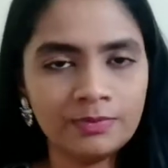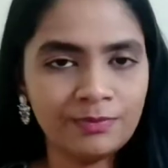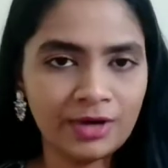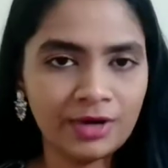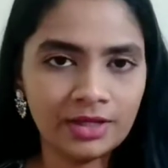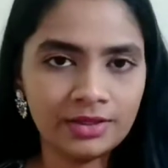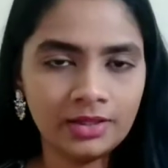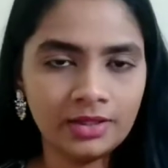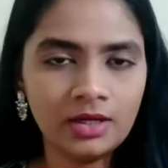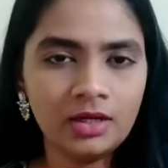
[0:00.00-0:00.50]

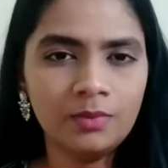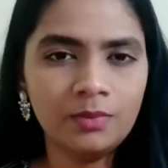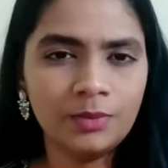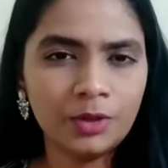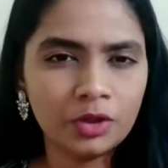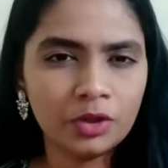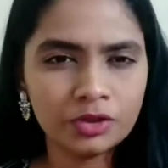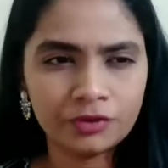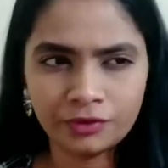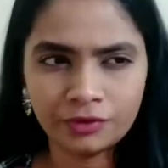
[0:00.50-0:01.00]
brother
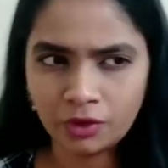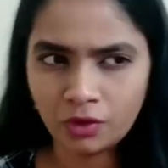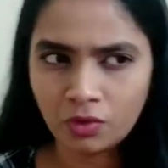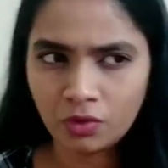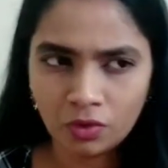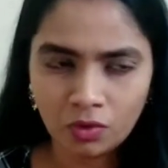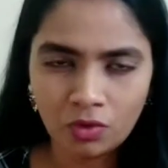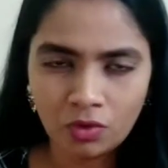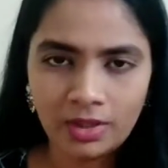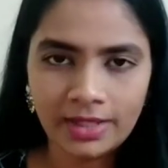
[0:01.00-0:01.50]
because of the
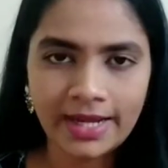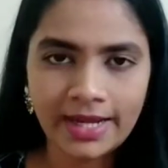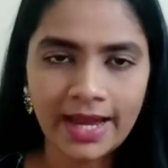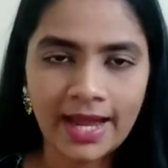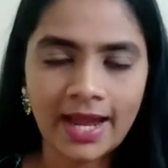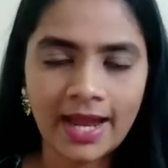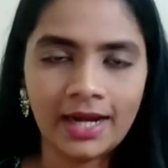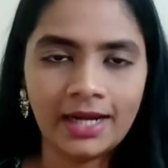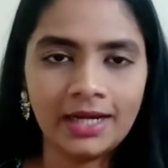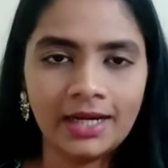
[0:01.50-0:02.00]
cold,
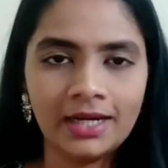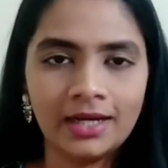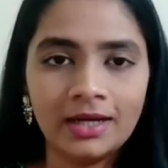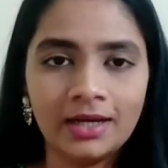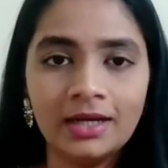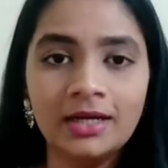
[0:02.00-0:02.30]
and